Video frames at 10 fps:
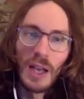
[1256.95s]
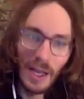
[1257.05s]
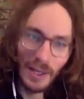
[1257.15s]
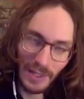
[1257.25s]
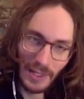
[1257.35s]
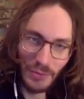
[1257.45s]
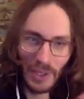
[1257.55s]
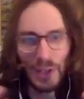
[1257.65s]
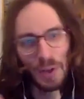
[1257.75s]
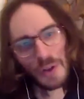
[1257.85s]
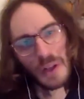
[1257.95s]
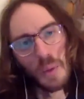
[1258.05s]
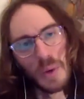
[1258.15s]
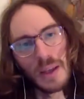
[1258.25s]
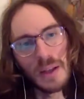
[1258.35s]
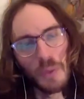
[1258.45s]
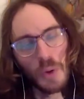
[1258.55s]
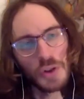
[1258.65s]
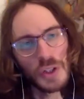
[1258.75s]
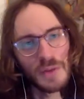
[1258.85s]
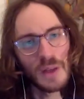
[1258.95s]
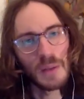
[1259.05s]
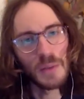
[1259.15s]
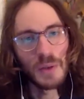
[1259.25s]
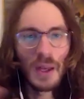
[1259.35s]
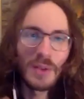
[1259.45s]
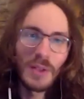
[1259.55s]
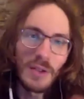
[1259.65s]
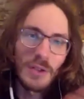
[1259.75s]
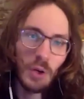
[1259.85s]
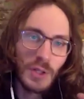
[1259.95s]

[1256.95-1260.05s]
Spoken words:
I think it's really good that we watch these films and start